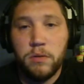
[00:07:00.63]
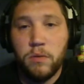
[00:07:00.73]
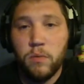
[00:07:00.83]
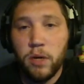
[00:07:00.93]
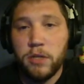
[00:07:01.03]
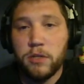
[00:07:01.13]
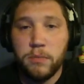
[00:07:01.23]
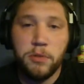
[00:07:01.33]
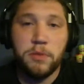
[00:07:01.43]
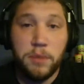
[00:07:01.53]
what you're
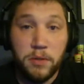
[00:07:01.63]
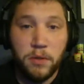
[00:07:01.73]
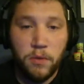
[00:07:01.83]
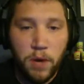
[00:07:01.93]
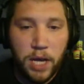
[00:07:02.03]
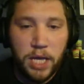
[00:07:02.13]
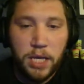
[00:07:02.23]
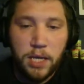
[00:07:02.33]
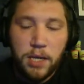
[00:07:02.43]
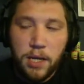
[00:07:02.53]
supposed to be doing right.
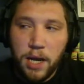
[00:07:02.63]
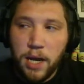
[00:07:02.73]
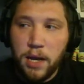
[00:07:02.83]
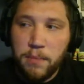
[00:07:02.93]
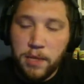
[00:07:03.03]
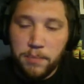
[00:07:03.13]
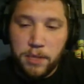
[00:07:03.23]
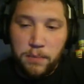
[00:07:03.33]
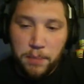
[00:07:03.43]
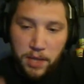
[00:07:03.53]

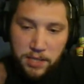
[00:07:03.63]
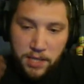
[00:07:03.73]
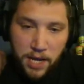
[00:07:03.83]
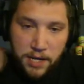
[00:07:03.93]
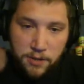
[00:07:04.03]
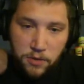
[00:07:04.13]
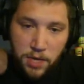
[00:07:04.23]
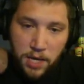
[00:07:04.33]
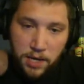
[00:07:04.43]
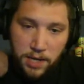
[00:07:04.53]
But the plus side is you
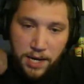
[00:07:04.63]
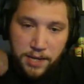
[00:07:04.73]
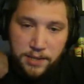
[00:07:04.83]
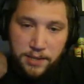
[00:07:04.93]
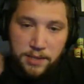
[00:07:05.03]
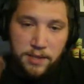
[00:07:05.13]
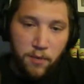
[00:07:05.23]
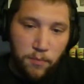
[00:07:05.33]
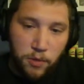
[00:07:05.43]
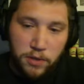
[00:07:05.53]
gain a constant
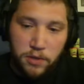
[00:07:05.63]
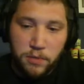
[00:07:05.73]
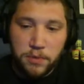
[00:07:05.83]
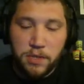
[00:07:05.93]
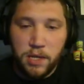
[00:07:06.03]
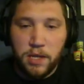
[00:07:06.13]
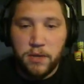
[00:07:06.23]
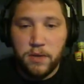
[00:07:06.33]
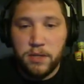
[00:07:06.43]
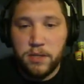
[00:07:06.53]
7.2%
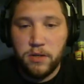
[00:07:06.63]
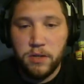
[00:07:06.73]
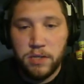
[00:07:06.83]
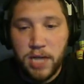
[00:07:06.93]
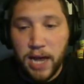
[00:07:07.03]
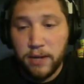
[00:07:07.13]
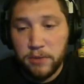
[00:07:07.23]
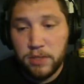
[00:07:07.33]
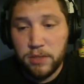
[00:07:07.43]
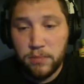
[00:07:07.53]
increase in your attack,
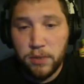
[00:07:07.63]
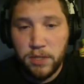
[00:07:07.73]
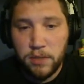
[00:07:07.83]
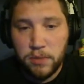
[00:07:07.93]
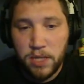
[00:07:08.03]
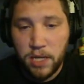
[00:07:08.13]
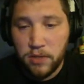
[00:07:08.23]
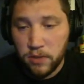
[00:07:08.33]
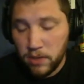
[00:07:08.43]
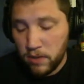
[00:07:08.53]
which is pretty
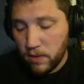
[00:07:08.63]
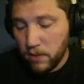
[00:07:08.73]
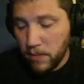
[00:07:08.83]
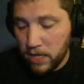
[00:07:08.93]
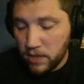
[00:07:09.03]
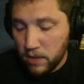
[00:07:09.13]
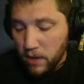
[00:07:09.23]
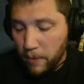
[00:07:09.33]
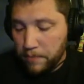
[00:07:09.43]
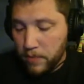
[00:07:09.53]
substantial. And you can imagine
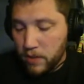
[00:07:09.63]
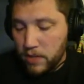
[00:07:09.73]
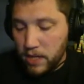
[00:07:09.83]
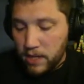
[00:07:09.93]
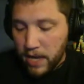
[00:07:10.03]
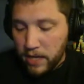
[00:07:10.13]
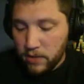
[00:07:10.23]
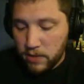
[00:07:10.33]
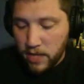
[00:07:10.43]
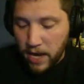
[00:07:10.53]
you take that and
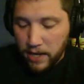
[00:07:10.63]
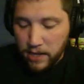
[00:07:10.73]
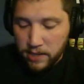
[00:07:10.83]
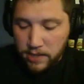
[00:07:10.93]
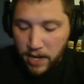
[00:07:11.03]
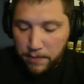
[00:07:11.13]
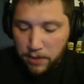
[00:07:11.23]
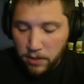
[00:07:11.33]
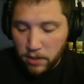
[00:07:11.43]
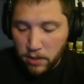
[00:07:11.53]
you stack on top
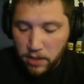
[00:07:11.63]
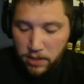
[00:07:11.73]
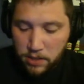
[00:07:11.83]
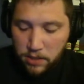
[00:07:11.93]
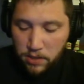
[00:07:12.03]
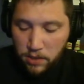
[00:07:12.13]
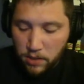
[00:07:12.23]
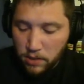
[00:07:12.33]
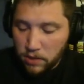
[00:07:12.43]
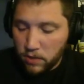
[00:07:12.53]
your courage.
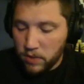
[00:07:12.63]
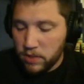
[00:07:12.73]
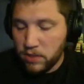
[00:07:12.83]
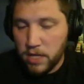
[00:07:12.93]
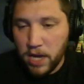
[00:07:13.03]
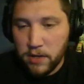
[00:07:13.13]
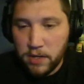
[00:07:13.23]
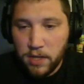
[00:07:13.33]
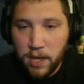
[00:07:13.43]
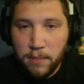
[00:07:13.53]
So once you're down
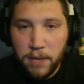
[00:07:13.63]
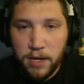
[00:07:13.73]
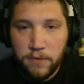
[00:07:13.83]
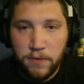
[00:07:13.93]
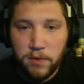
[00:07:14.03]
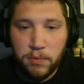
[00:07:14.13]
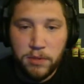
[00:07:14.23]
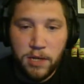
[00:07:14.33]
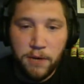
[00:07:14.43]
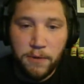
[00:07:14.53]
into that minus
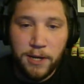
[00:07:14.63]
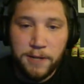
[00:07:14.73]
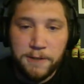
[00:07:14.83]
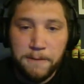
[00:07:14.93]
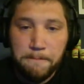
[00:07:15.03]
50% range,